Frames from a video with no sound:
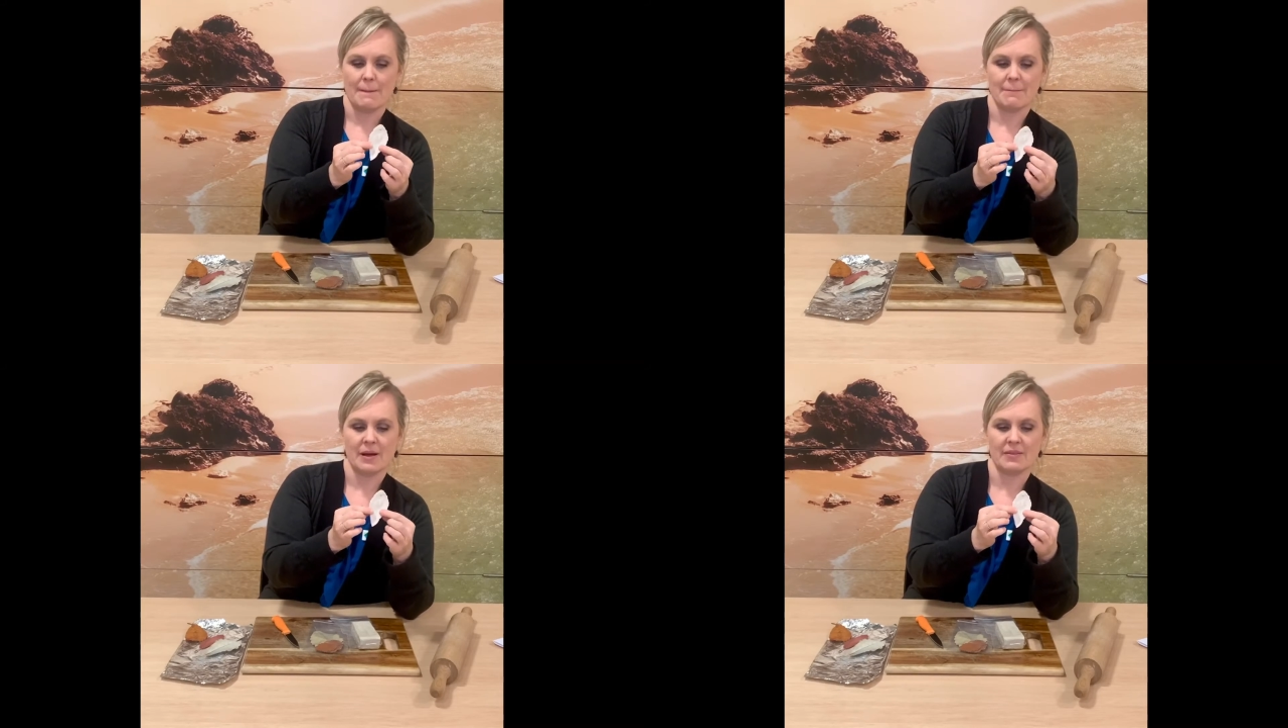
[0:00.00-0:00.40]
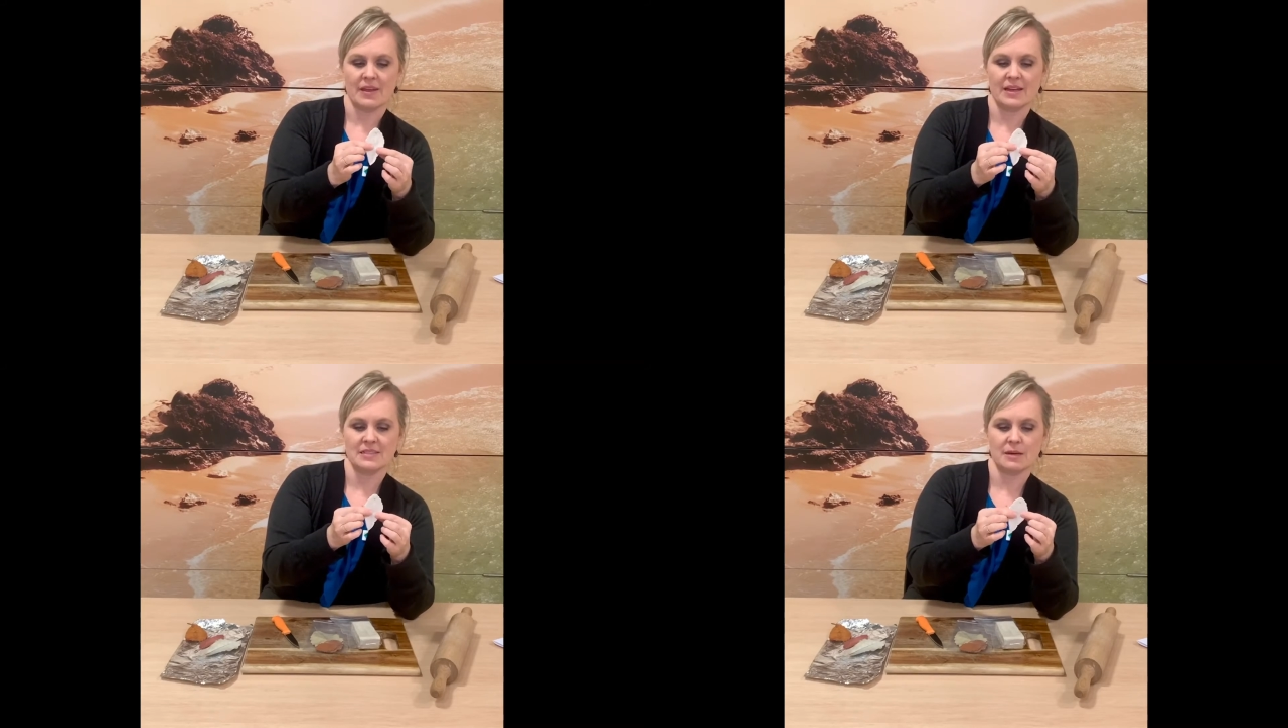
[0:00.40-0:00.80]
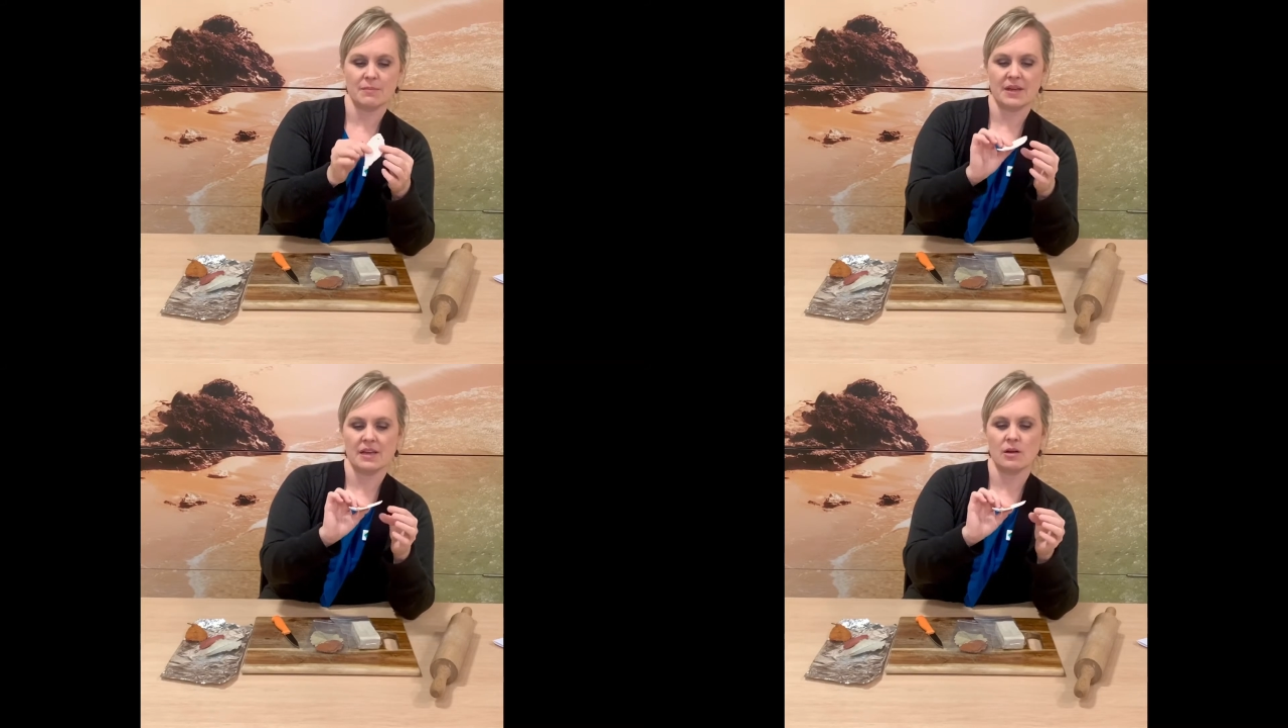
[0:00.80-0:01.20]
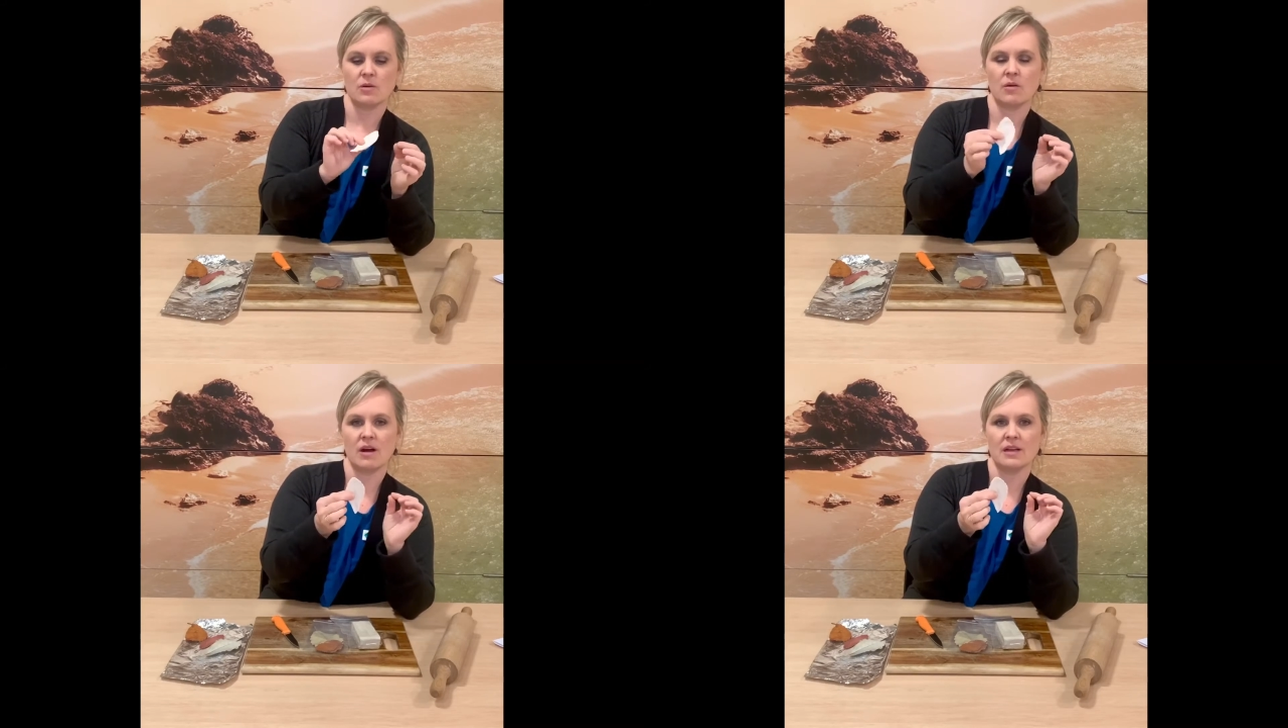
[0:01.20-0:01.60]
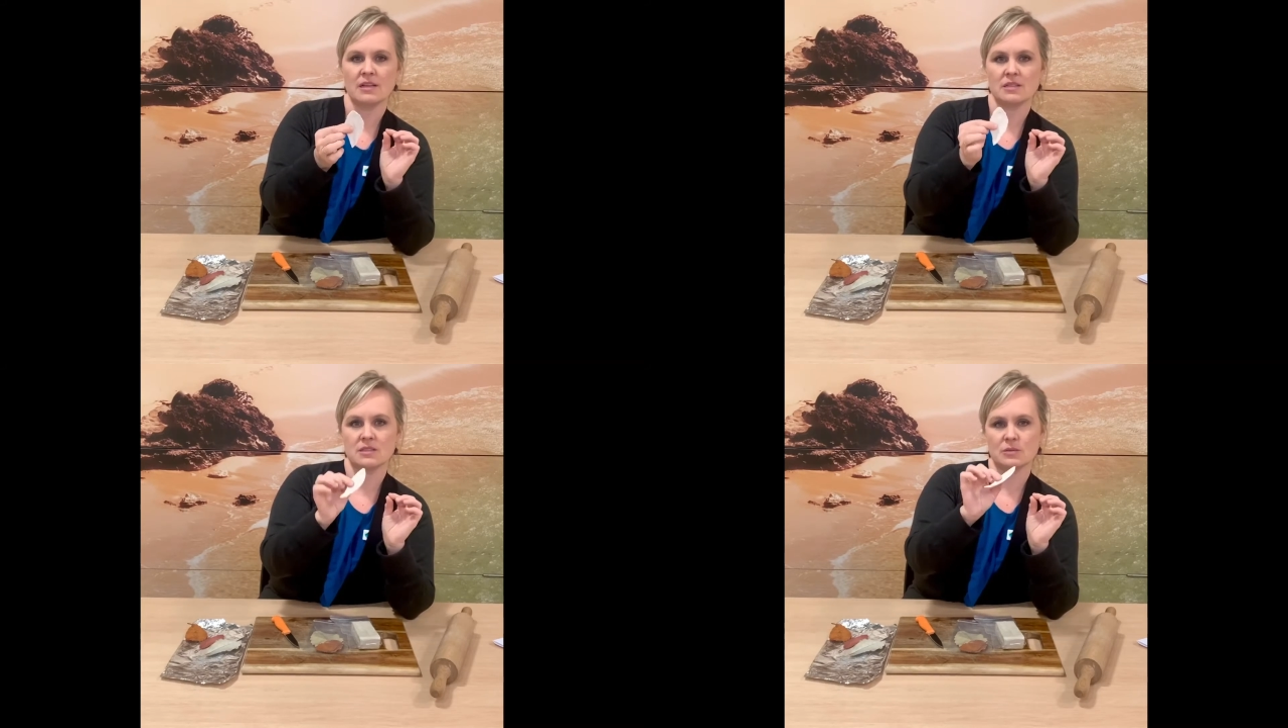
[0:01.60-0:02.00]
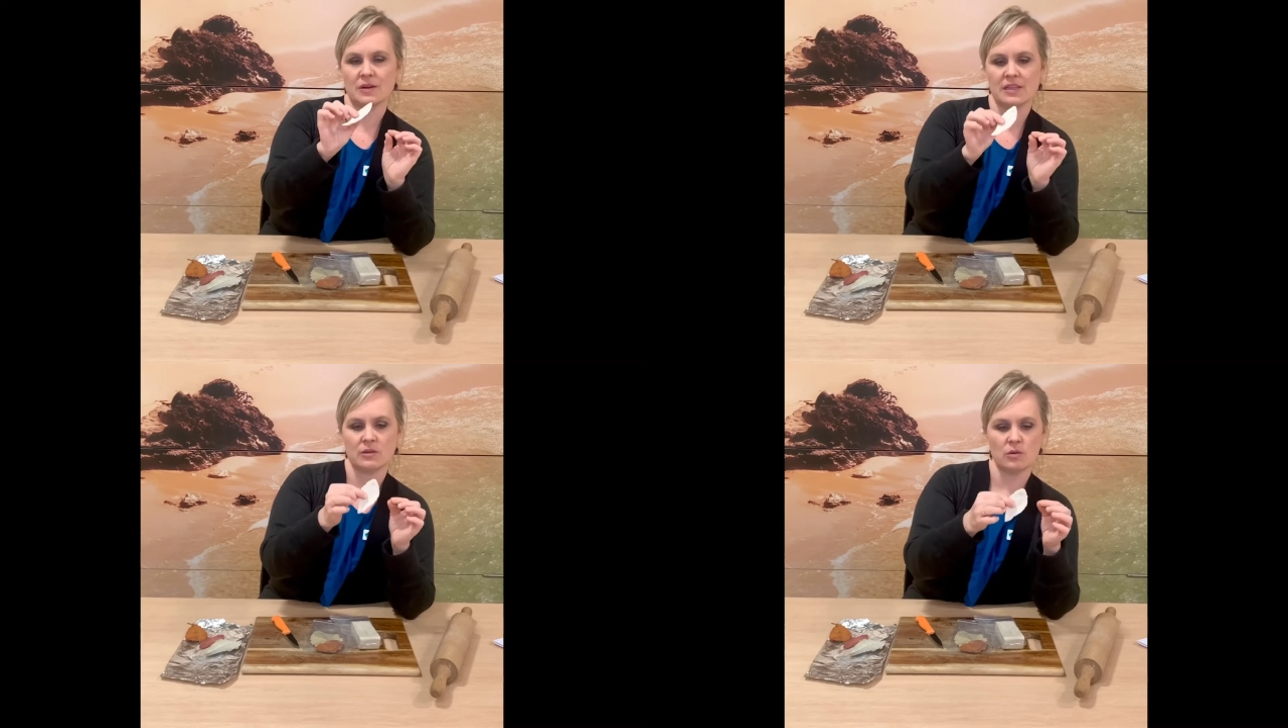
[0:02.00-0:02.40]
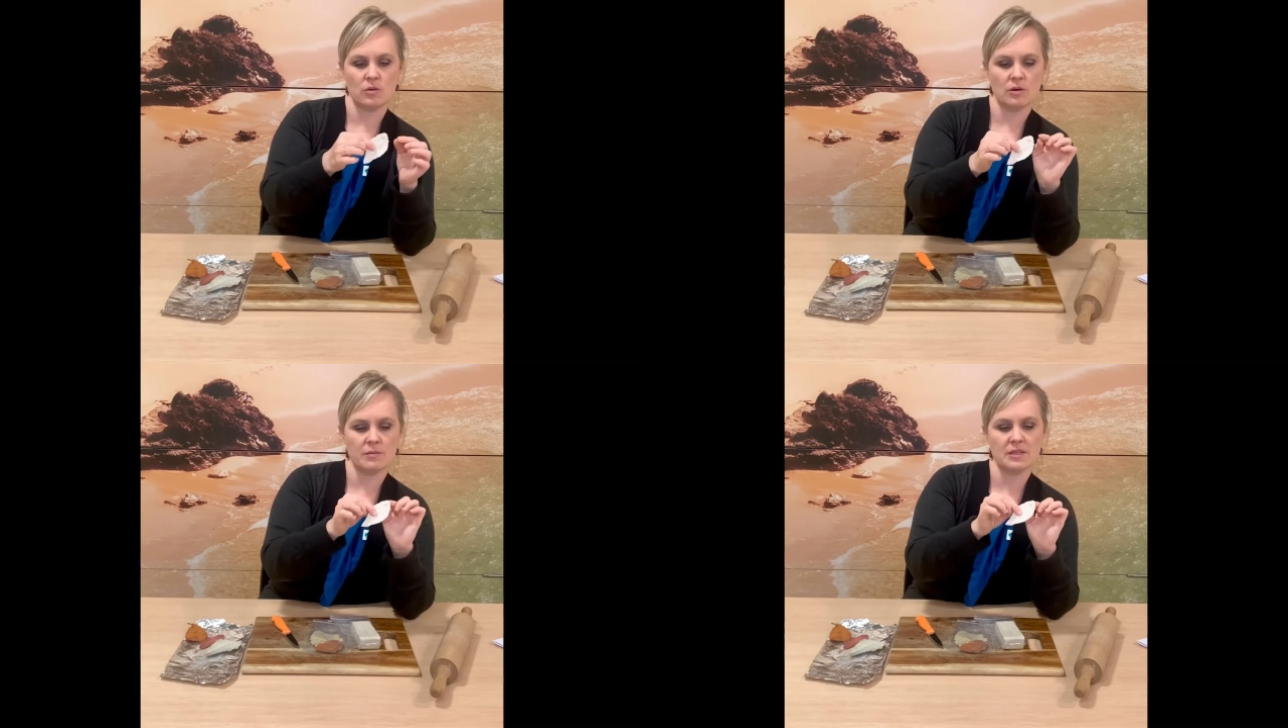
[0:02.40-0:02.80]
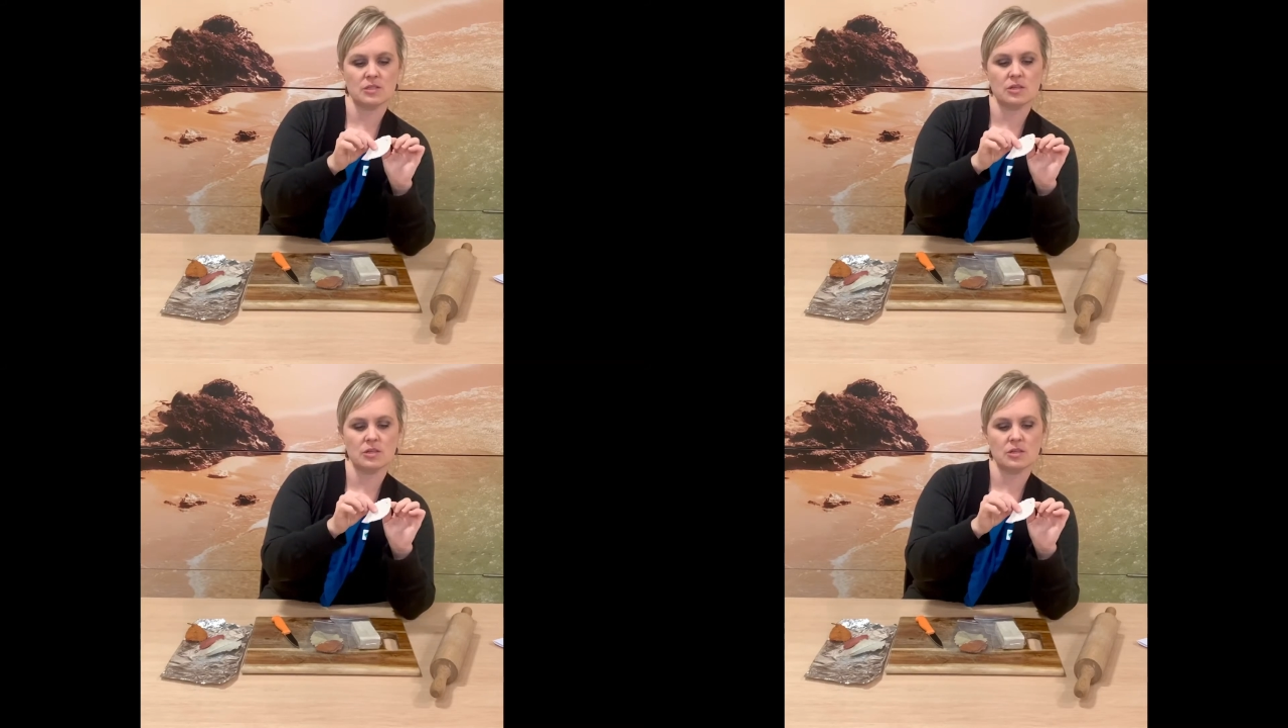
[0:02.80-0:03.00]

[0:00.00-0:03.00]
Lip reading: But they end up being quite sweet little ornaments.